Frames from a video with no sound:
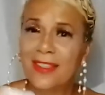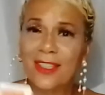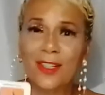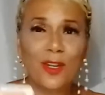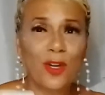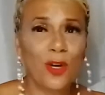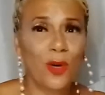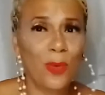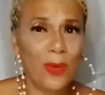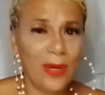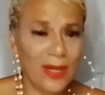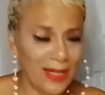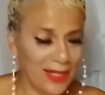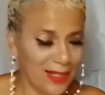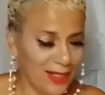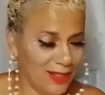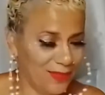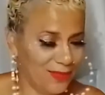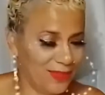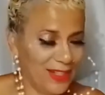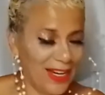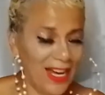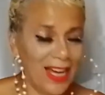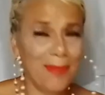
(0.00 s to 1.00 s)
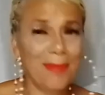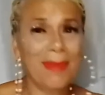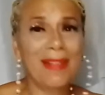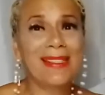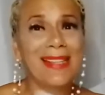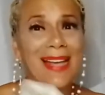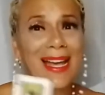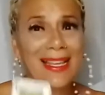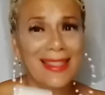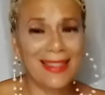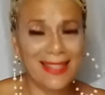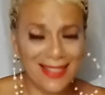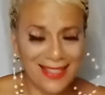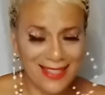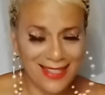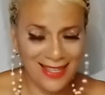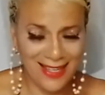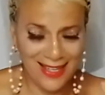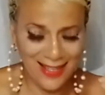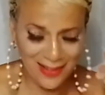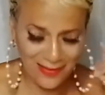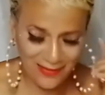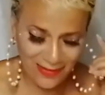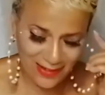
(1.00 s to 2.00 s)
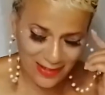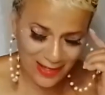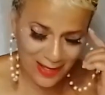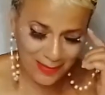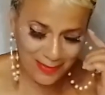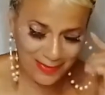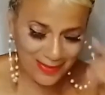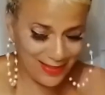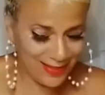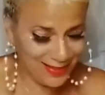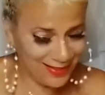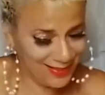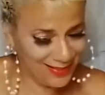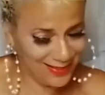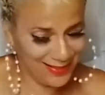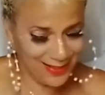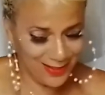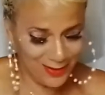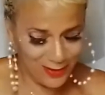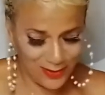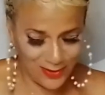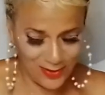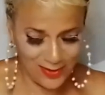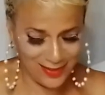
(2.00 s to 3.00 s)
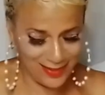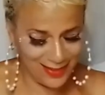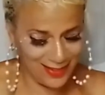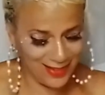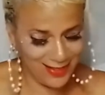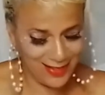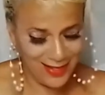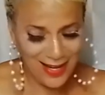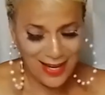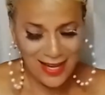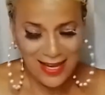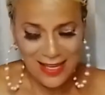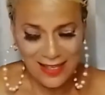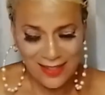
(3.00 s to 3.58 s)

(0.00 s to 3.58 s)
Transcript: the Queen of Diamonds, and the King of Clubs. This is interesting.